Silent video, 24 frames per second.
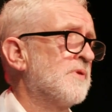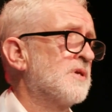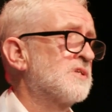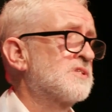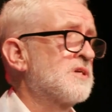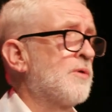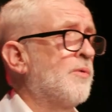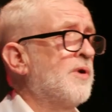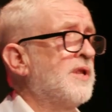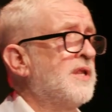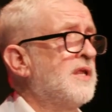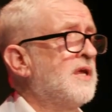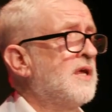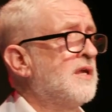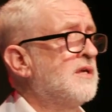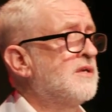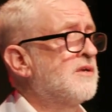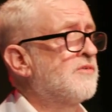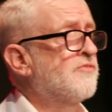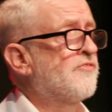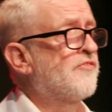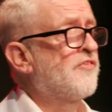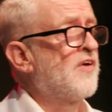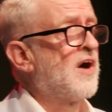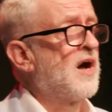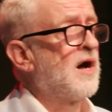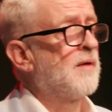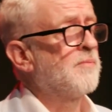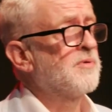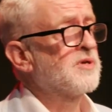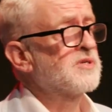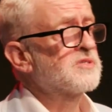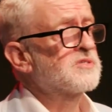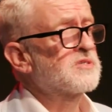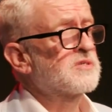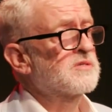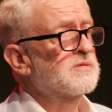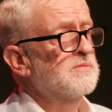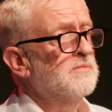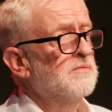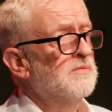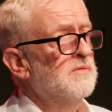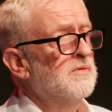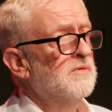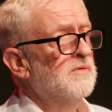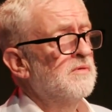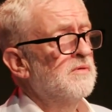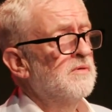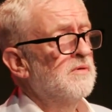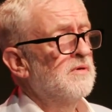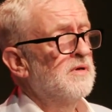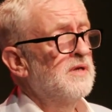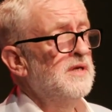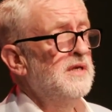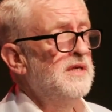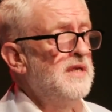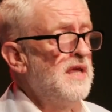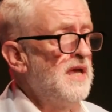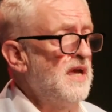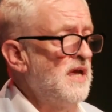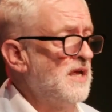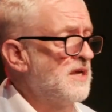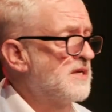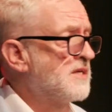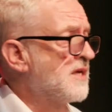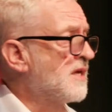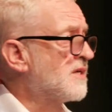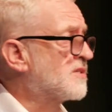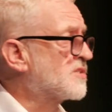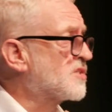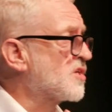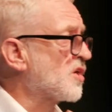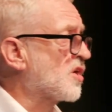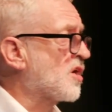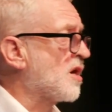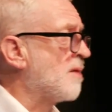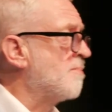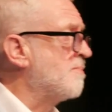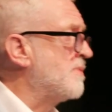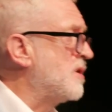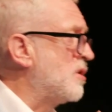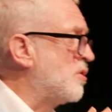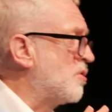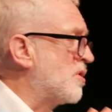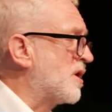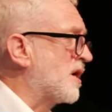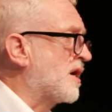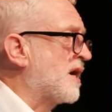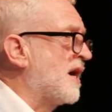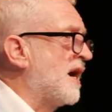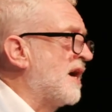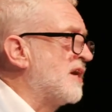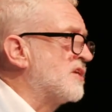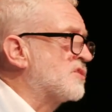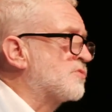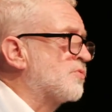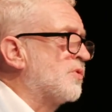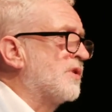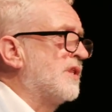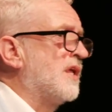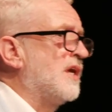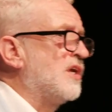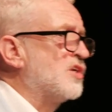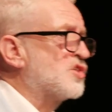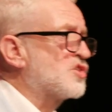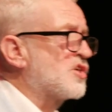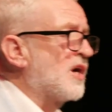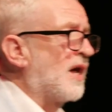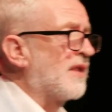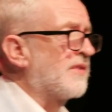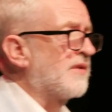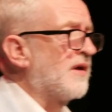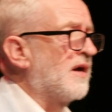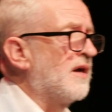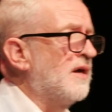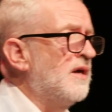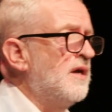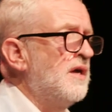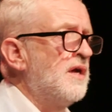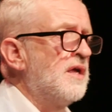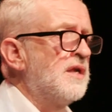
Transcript: So when the Indian farmers needed to communicate with each other,